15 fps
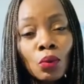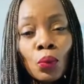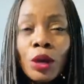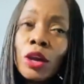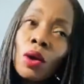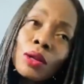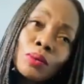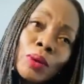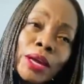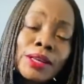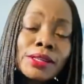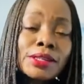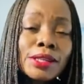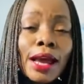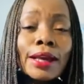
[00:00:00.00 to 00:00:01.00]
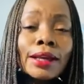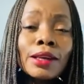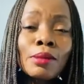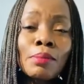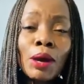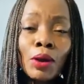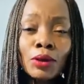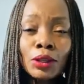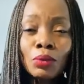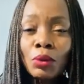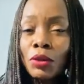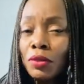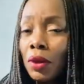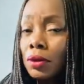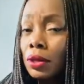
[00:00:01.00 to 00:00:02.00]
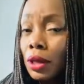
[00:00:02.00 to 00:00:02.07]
We all were excited about it. We thought,